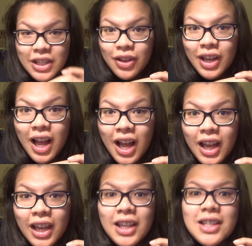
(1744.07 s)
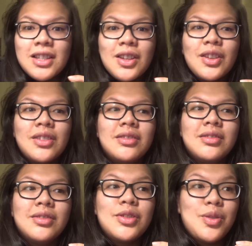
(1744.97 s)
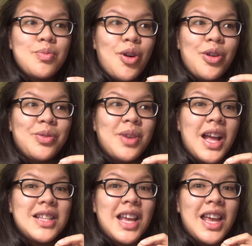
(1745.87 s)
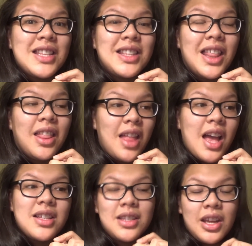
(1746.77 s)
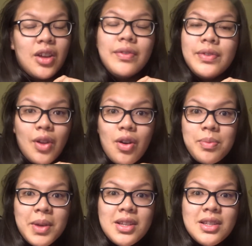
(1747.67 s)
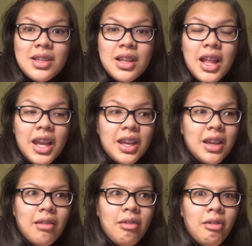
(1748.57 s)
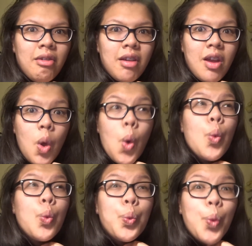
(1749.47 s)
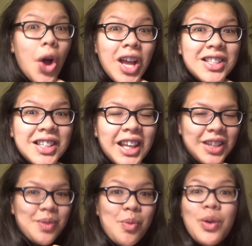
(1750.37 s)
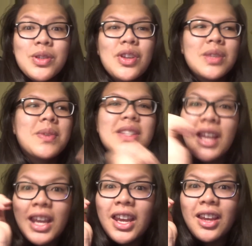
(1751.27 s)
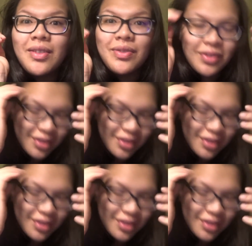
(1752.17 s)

you guys tomorrow, as it is the last day of Vlogmas. Like, what? Like, tomorrow's Christmas Eve.